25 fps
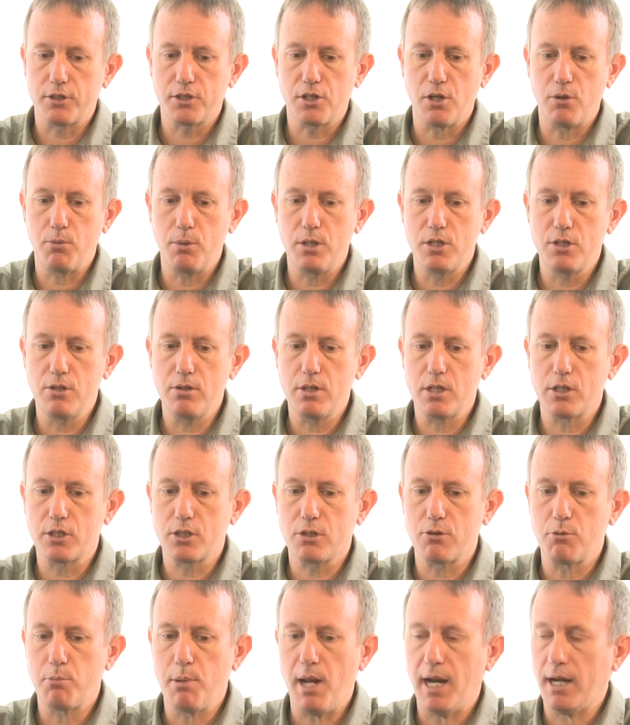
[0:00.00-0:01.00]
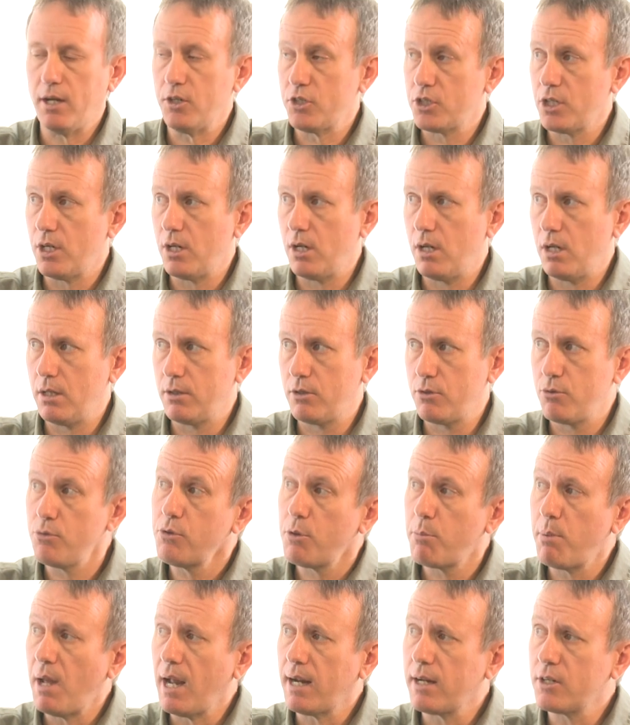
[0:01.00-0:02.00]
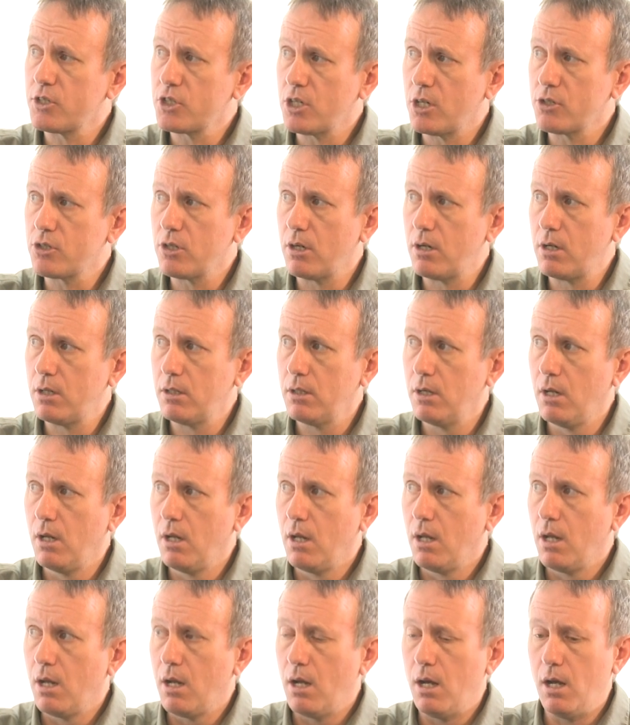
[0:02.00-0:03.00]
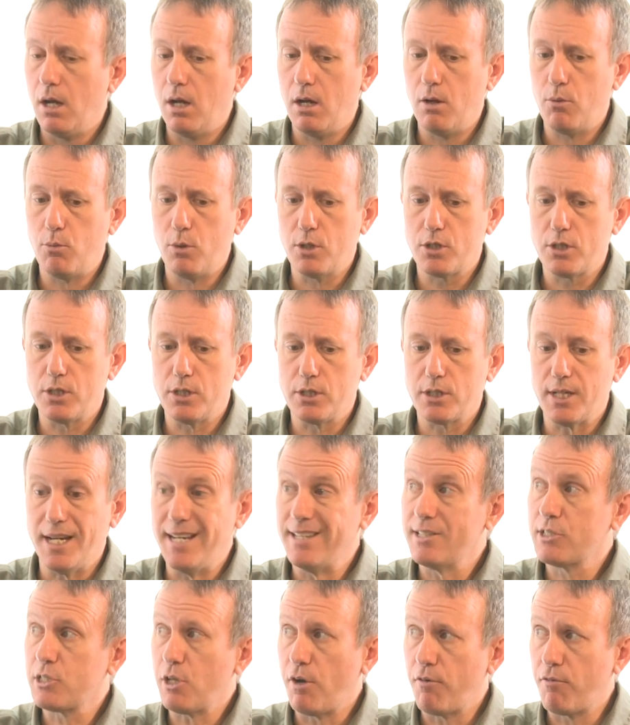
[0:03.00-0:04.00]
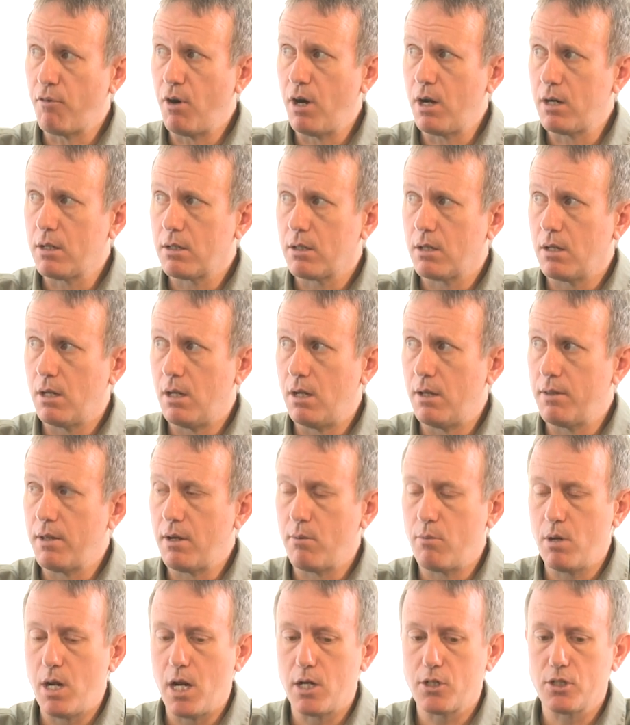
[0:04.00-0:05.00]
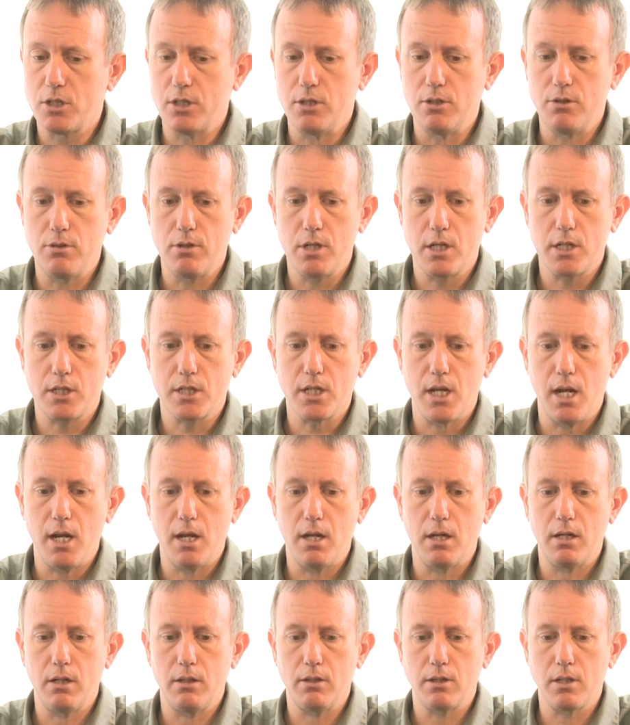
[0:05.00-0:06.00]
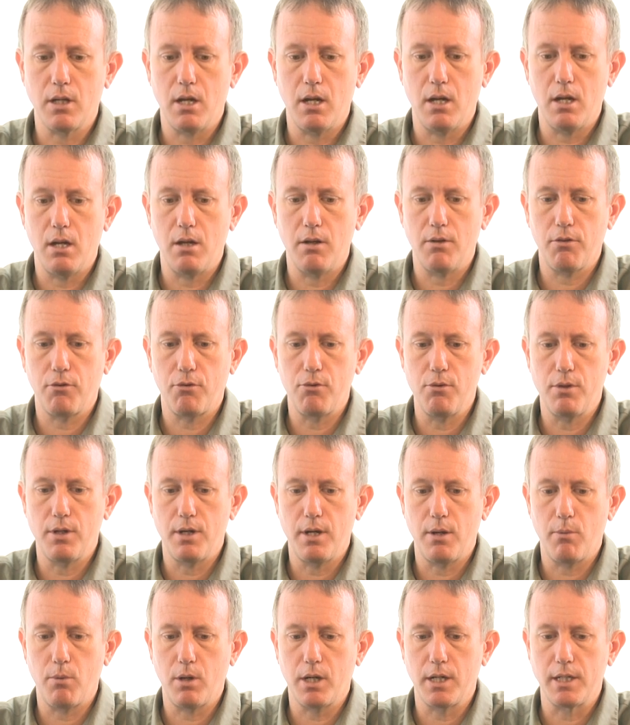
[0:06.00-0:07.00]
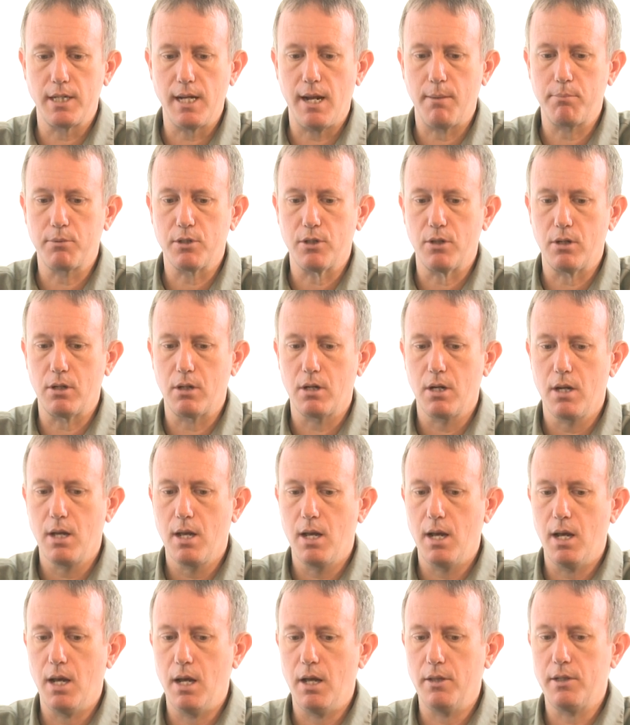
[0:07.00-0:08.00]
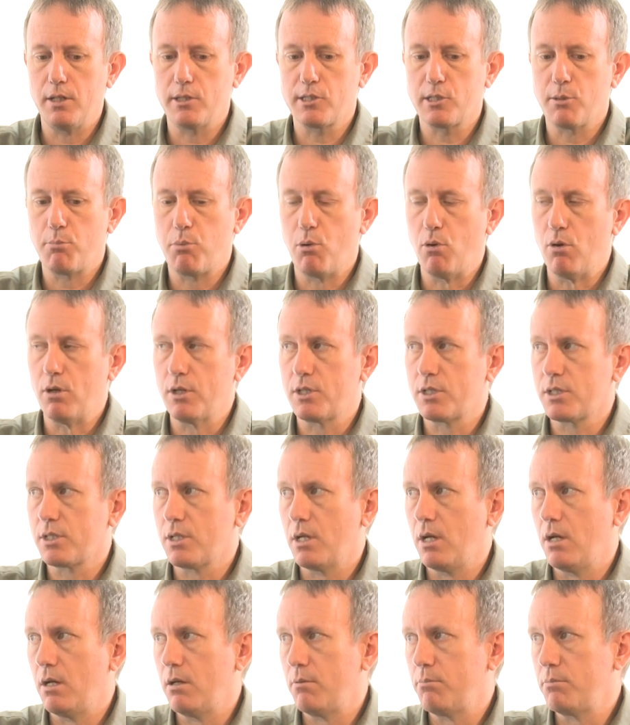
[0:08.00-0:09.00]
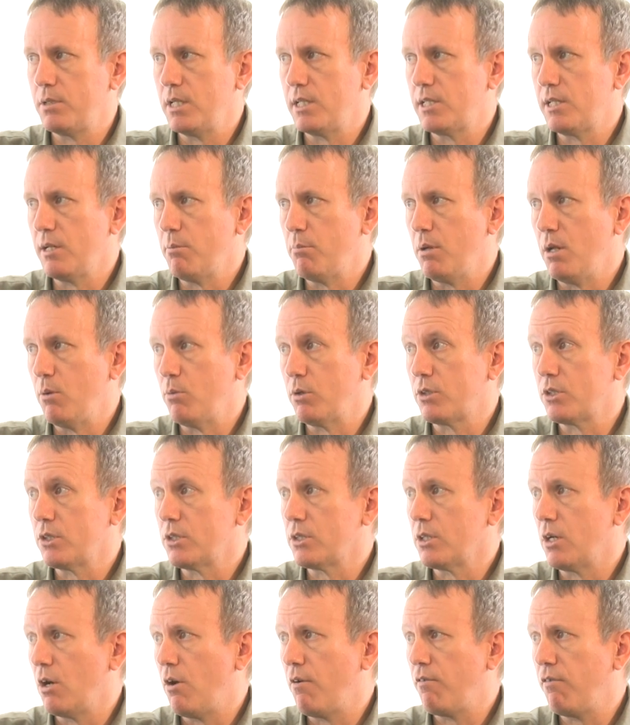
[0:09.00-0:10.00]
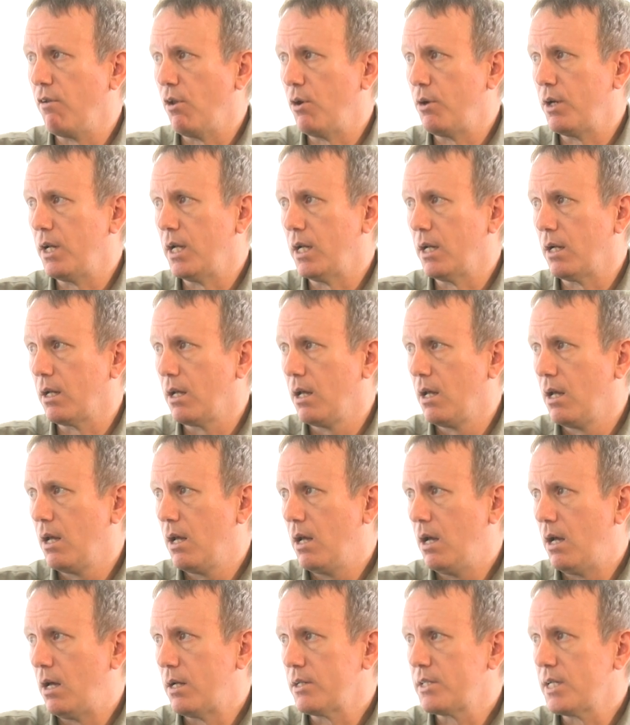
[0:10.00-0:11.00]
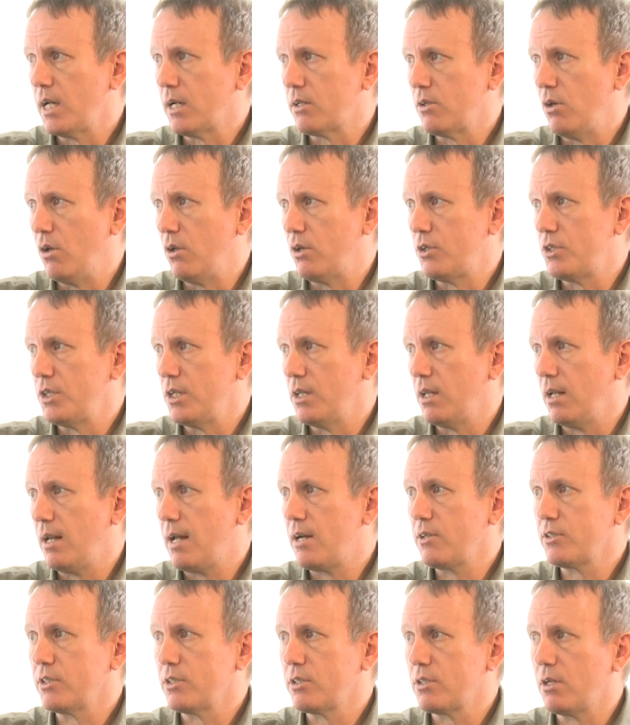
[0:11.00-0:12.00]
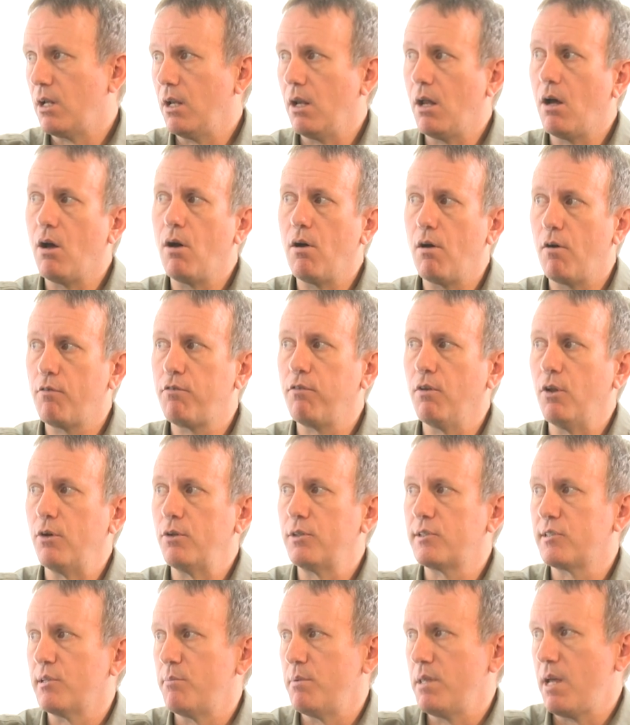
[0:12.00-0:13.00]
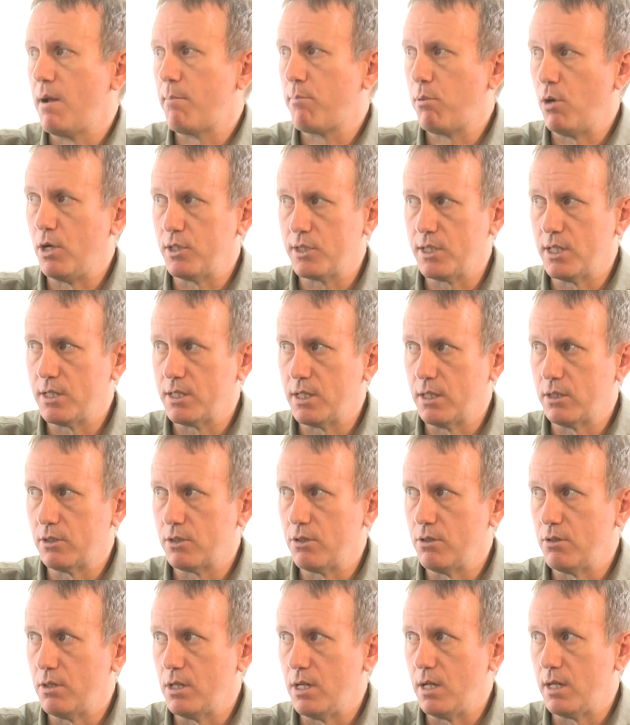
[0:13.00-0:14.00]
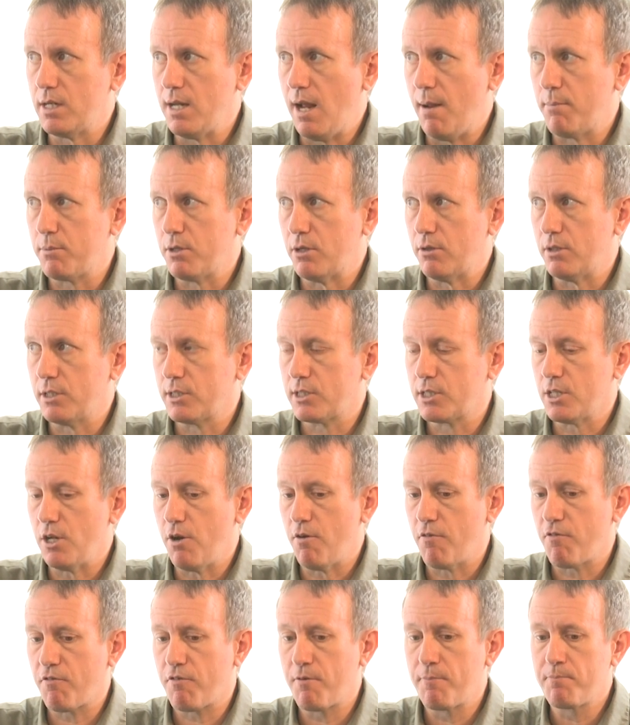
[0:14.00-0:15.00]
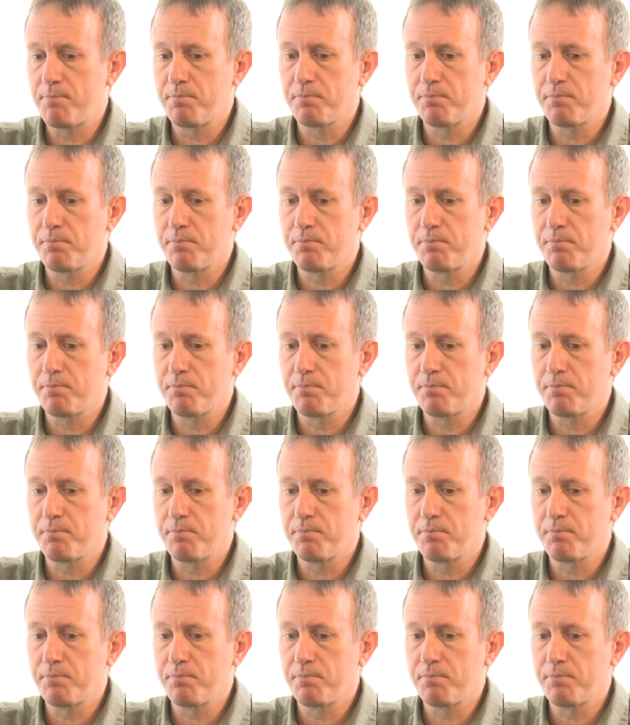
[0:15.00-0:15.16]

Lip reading: So we do this through the package scheduler, which is in software that we actually do this, and through the network adapter that supports DCB, which is an offloading technology that allows us to offload some of that processing to the adapter itself.